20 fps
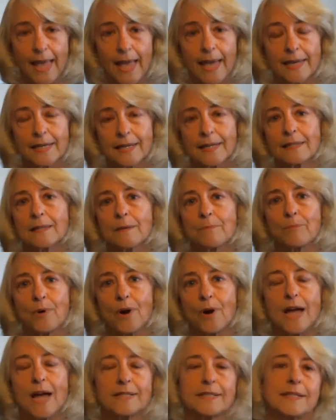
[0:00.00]
And in the
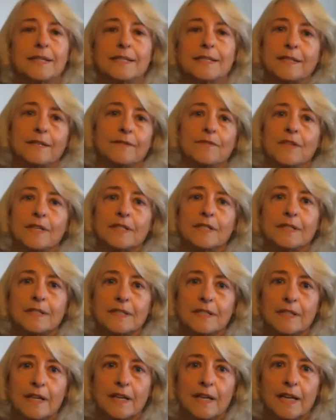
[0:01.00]
process of
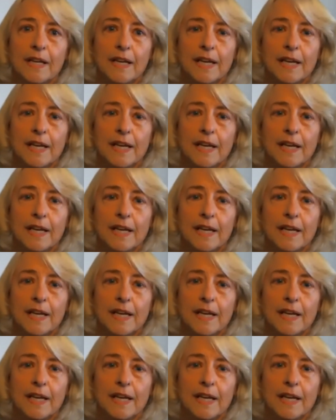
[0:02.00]
this,